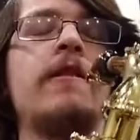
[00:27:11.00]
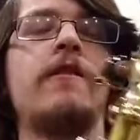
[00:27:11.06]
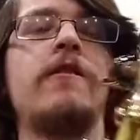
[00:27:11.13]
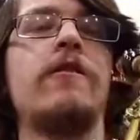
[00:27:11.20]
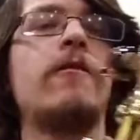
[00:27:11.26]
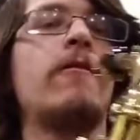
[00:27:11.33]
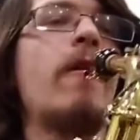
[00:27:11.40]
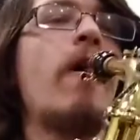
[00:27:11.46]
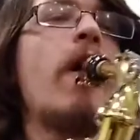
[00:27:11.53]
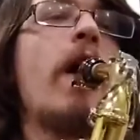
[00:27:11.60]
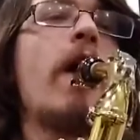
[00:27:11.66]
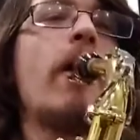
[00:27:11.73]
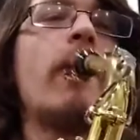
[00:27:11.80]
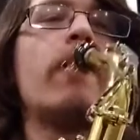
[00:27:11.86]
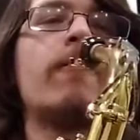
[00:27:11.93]
2,
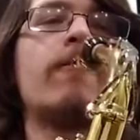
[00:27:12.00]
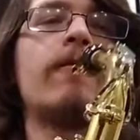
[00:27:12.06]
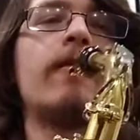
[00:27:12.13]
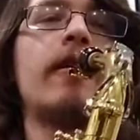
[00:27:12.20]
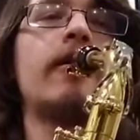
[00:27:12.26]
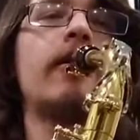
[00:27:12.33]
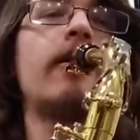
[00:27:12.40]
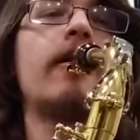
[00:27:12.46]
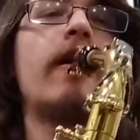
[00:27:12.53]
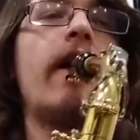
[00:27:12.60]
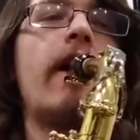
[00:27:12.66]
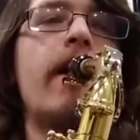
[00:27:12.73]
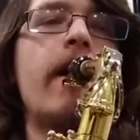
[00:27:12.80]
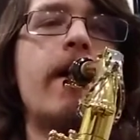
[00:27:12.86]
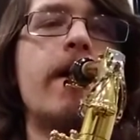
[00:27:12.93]
ready,
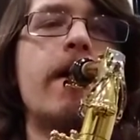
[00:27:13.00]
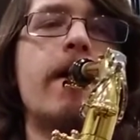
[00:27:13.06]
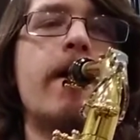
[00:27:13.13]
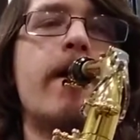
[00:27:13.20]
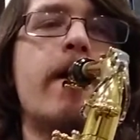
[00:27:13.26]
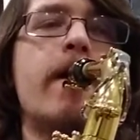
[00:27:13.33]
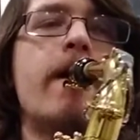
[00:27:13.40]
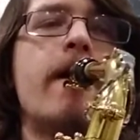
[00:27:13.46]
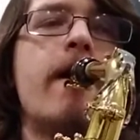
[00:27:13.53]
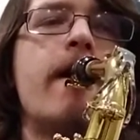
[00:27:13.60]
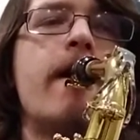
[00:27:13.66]
and go.